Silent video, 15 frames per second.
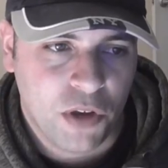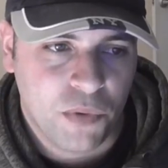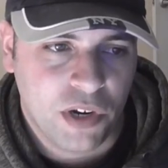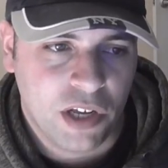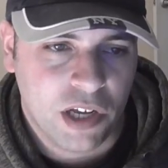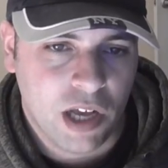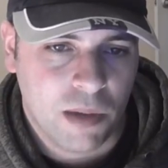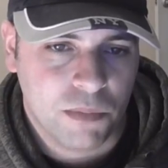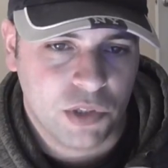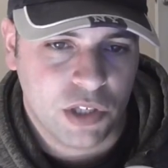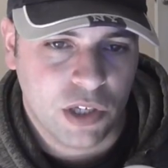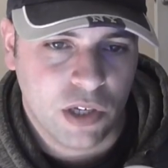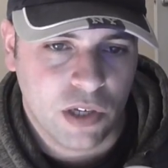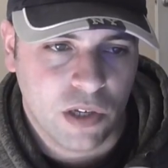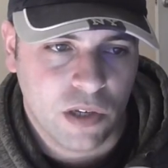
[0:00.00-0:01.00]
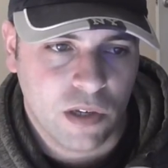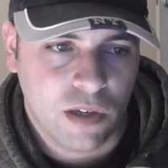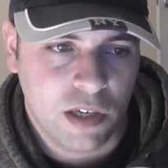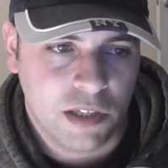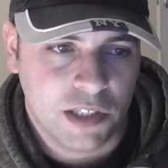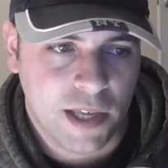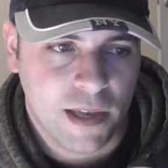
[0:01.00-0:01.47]
think when it comes
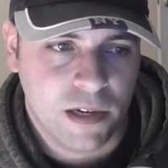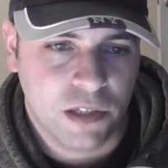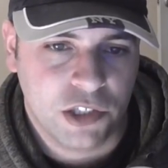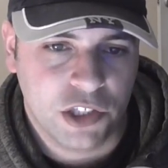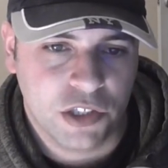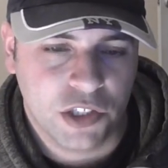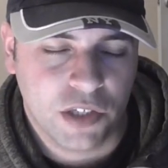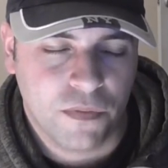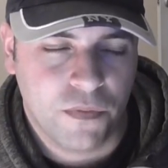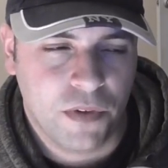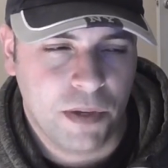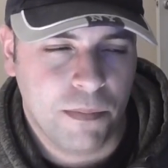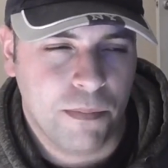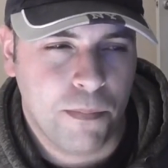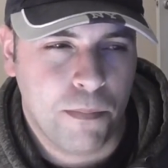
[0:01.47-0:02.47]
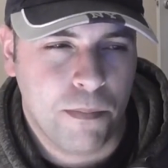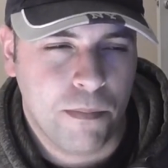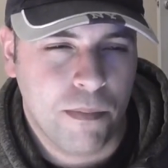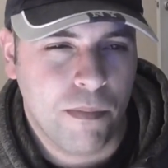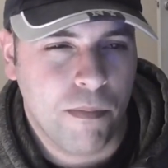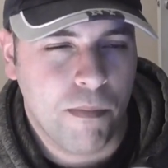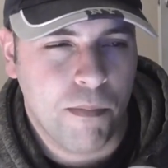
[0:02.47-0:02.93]
to intelligence, I think
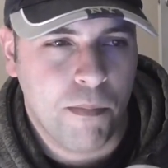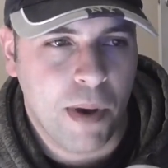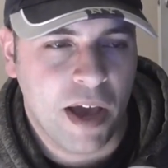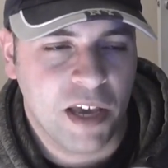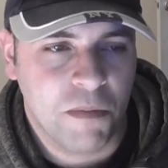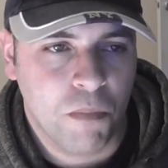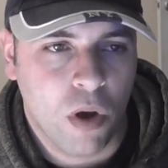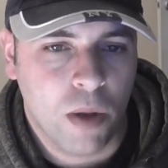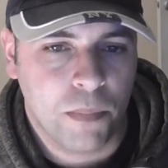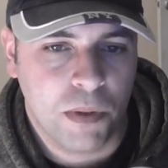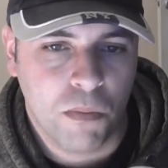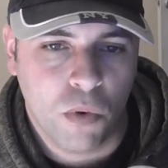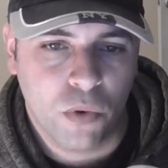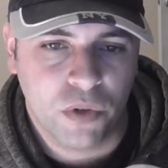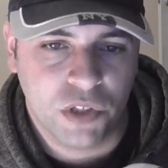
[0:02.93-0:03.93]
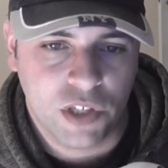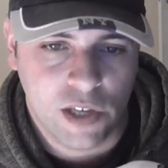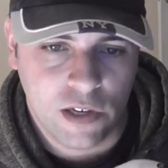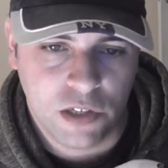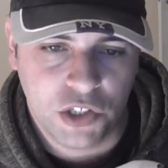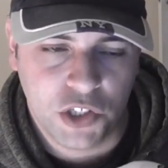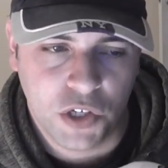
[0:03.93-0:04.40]
Bane might be more
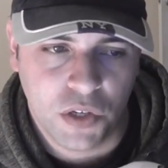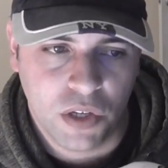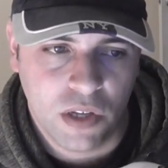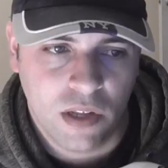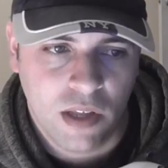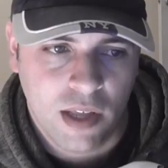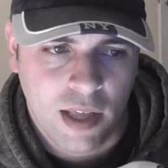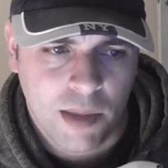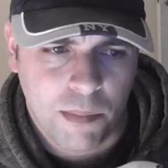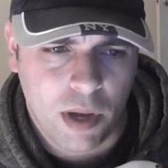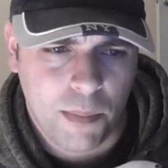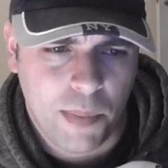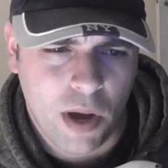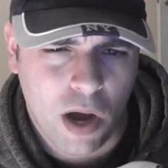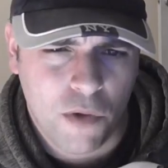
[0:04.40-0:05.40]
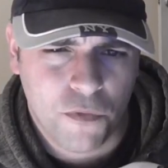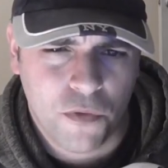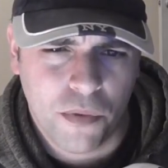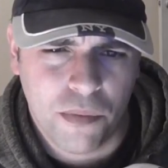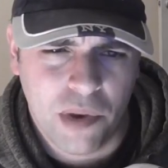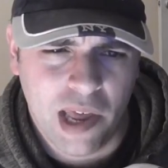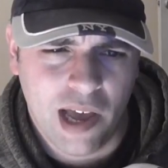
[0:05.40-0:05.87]
intelligent. But apart
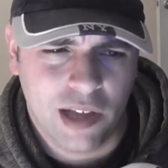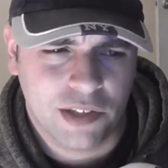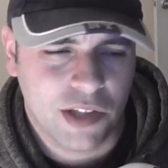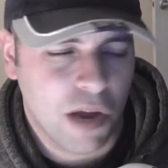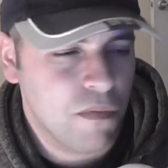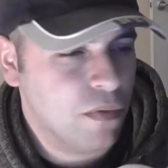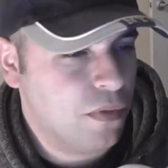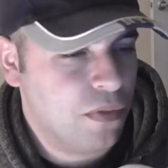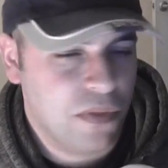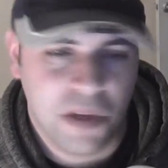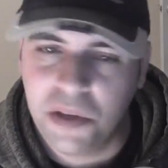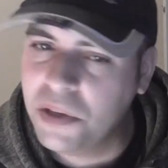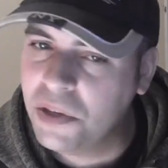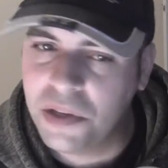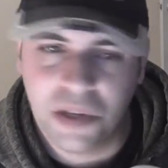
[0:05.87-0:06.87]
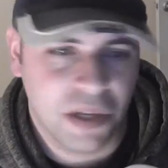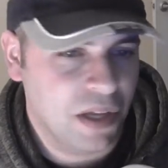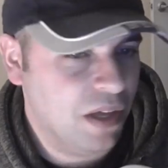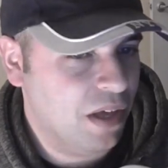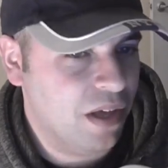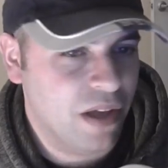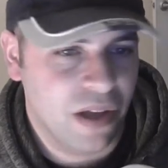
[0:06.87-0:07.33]
from that, I don't think
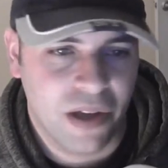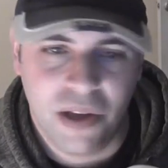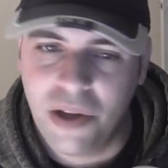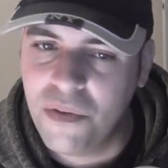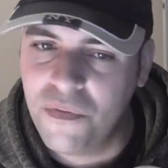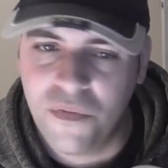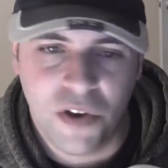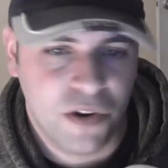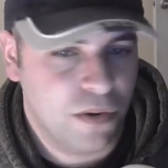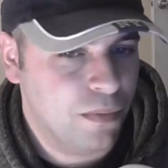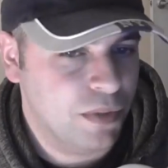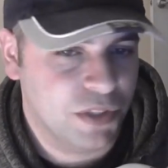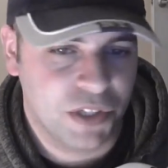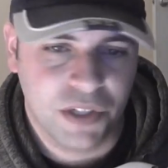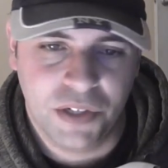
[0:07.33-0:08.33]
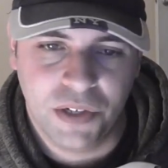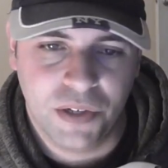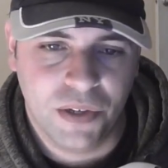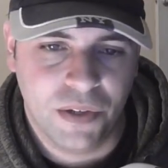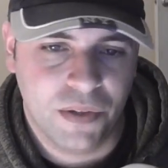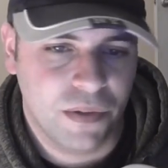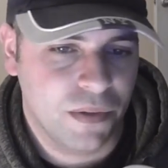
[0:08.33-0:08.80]
Venom is
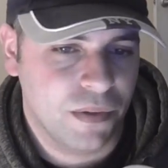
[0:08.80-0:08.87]
gonna